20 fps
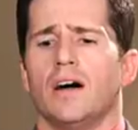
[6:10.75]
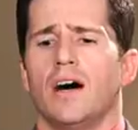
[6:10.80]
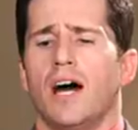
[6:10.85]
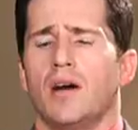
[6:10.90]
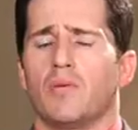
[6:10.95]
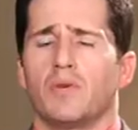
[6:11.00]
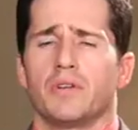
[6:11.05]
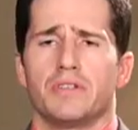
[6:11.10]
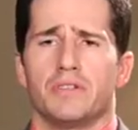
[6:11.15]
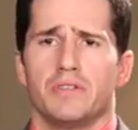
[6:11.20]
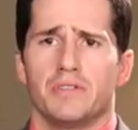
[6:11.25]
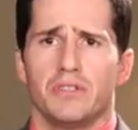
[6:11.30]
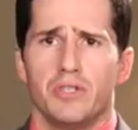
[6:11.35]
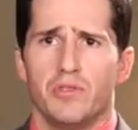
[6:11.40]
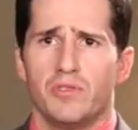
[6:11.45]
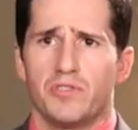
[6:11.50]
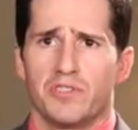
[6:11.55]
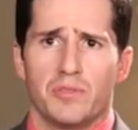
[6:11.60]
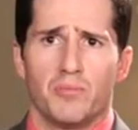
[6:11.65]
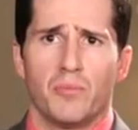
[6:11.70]
I would
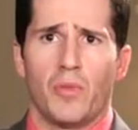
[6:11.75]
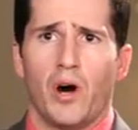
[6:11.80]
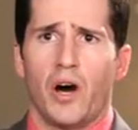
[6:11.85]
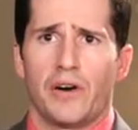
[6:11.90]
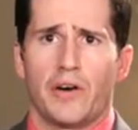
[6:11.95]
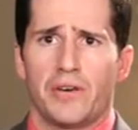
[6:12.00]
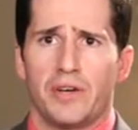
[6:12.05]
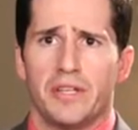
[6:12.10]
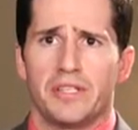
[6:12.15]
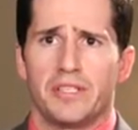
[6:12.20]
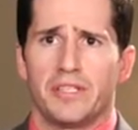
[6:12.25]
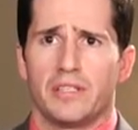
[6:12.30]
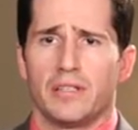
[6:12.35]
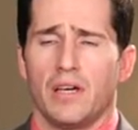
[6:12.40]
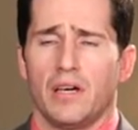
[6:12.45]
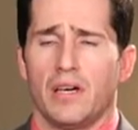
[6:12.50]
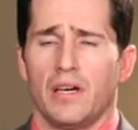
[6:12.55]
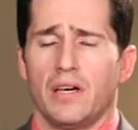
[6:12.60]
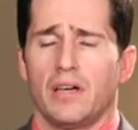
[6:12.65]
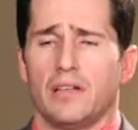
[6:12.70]
use some moderate
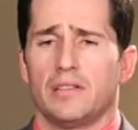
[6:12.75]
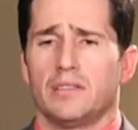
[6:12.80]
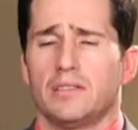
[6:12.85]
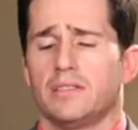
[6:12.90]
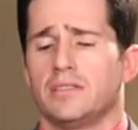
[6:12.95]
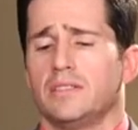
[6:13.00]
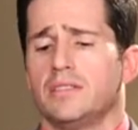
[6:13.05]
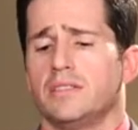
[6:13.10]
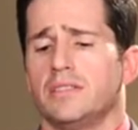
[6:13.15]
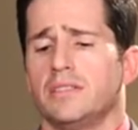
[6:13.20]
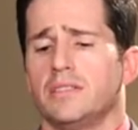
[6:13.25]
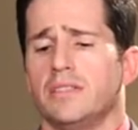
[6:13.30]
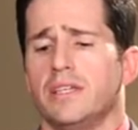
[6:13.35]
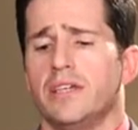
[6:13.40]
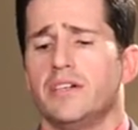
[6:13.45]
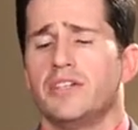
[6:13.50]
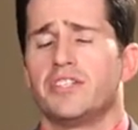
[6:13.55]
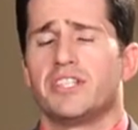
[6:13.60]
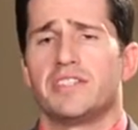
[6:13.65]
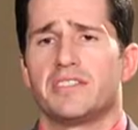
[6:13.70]

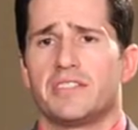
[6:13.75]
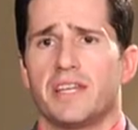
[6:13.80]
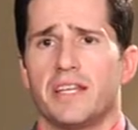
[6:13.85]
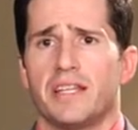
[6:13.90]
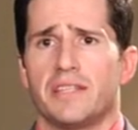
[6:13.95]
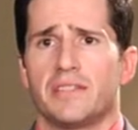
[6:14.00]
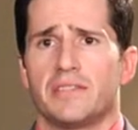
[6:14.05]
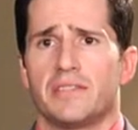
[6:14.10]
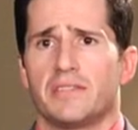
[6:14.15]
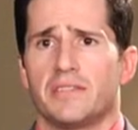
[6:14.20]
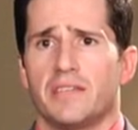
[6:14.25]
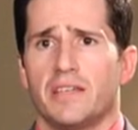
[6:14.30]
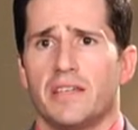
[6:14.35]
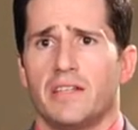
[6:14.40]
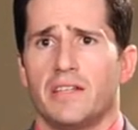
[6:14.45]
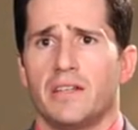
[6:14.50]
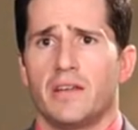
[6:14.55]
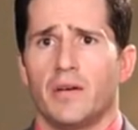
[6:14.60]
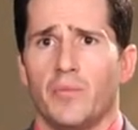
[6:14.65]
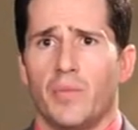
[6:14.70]
energy settings
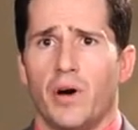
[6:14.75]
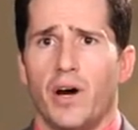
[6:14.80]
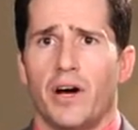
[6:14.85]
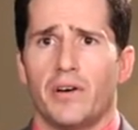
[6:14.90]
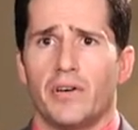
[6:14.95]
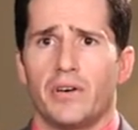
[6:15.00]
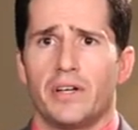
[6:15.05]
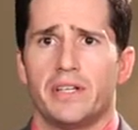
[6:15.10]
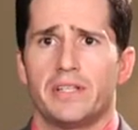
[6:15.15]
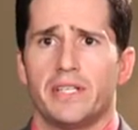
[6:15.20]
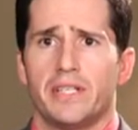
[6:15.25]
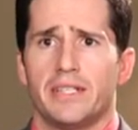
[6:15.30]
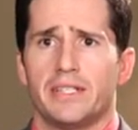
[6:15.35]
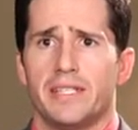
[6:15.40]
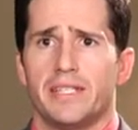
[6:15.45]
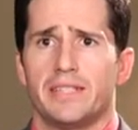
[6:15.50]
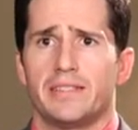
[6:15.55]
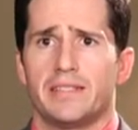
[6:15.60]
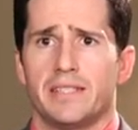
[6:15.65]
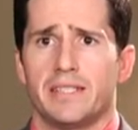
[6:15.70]
and moderate
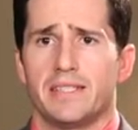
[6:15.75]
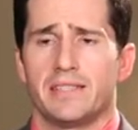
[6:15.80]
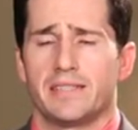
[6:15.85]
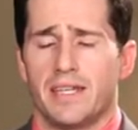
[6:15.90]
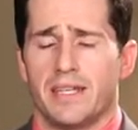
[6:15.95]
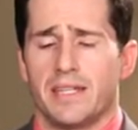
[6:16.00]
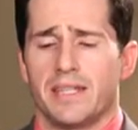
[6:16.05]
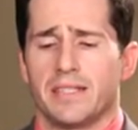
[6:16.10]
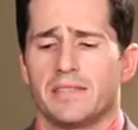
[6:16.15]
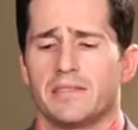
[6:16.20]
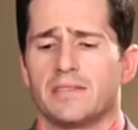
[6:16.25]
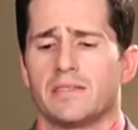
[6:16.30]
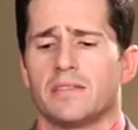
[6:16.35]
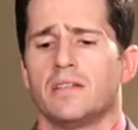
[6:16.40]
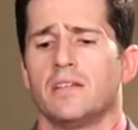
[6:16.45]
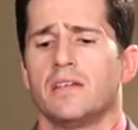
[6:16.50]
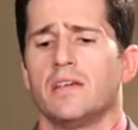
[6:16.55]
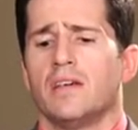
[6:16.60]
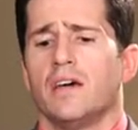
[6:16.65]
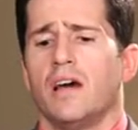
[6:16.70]
density settings.
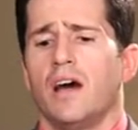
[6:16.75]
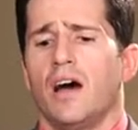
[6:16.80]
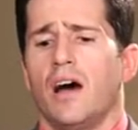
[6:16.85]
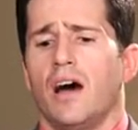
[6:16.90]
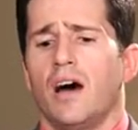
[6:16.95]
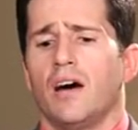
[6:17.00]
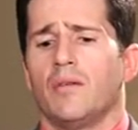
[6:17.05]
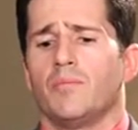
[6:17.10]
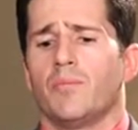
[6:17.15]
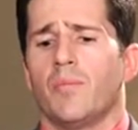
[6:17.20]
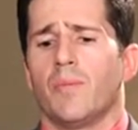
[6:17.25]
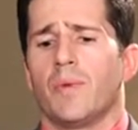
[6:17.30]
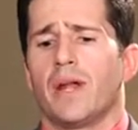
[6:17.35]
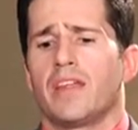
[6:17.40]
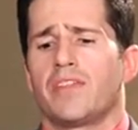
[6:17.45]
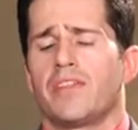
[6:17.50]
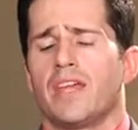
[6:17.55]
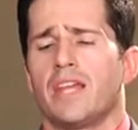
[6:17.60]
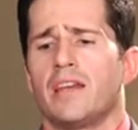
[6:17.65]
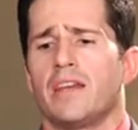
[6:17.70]
But
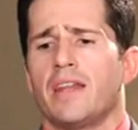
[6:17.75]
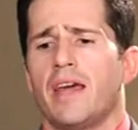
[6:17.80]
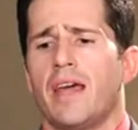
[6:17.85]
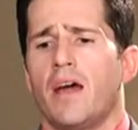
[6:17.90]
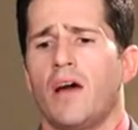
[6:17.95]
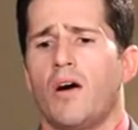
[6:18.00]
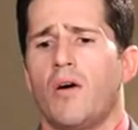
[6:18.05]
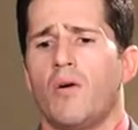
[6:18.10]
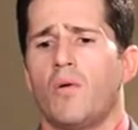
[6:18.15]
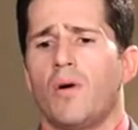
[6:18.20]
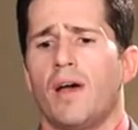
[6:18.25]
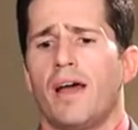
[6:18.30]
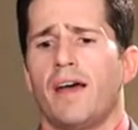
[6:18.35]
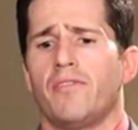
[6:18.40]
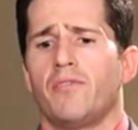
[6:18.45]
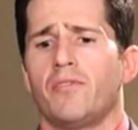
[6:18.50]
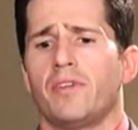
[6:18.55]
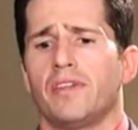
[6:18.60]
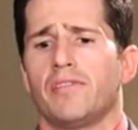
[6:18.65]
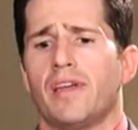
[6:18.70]
I think now,
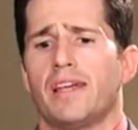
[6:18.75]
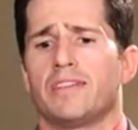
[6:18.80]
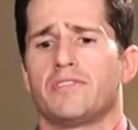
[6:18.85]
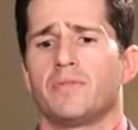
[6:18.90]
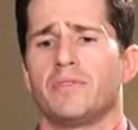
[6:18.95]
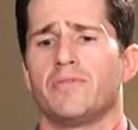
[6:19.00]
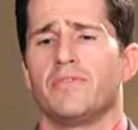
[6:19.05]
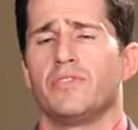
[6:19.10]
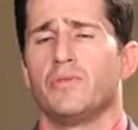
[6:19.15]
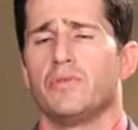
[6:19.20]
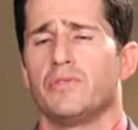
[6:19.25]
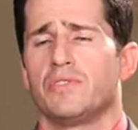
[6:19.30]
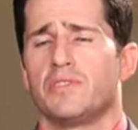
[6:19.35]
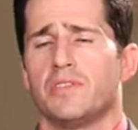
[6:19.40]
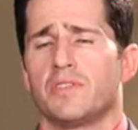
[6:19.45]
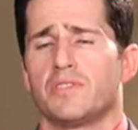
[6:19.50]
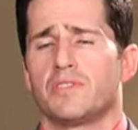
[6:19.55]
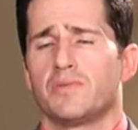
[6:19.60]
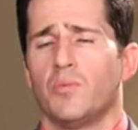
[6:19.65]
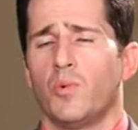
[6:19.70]
as we've used
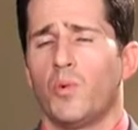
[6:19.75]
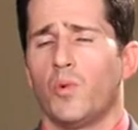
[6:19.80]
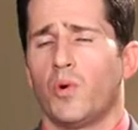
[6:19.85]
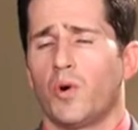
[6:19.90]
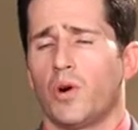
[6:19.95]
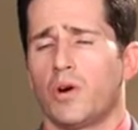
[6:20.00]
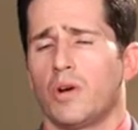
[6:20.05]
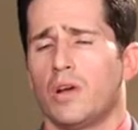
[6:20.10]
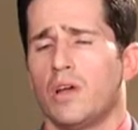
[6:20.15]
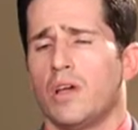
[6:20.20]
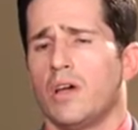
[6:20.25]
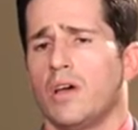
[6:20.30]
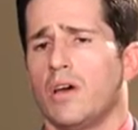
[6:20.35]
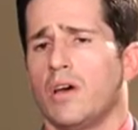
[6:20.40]
this more,